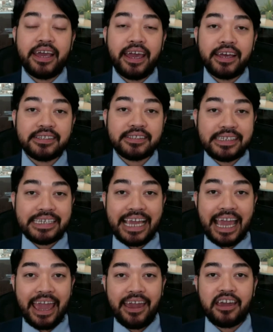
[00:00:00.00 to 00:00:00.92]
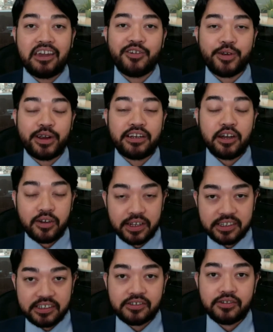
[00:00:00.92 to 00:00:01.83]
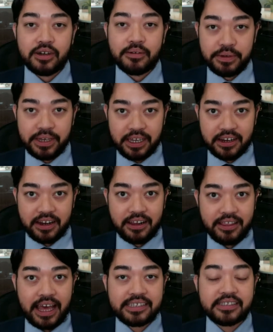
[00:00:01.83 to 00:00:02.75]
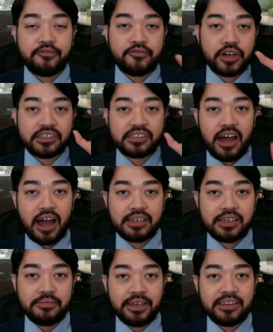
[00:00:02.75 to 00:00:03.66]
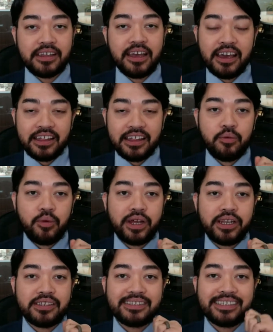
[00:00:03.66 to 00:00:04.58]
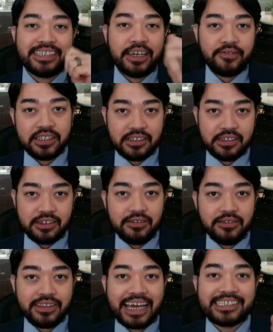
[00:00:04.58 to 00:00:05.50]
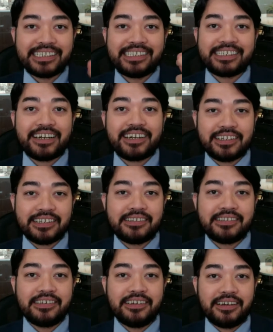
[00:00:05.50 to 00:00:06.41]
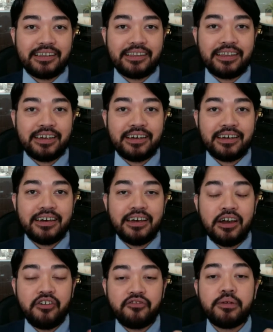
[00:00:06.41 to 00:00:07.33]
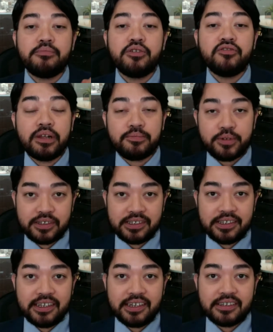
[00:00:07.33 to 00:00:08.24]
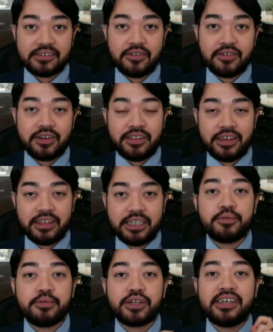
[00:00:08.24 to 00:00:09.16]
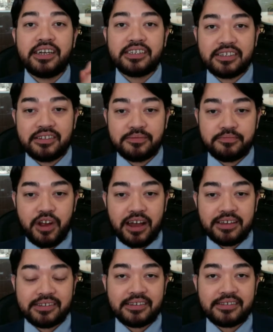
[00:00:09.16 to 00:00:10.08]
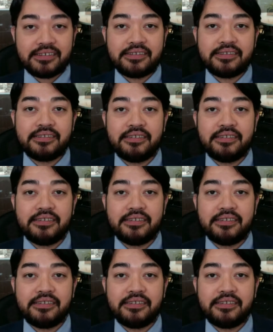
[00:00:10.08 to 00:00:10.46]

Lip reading: NTA, or a notice to appear. That's the first document that when it's given to you, that starts the removal proceedings or the deportation process.